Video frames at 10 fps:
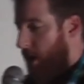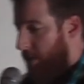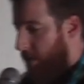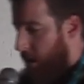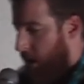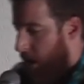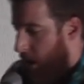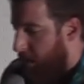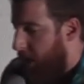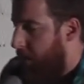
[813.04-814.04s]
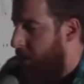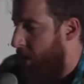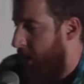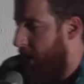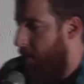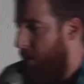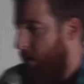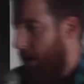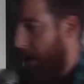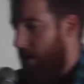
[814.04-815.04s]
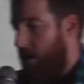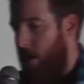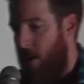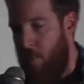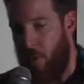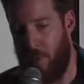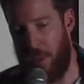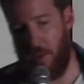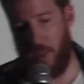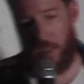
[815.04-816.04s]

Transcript: life. Let me give you an example on that. When I went to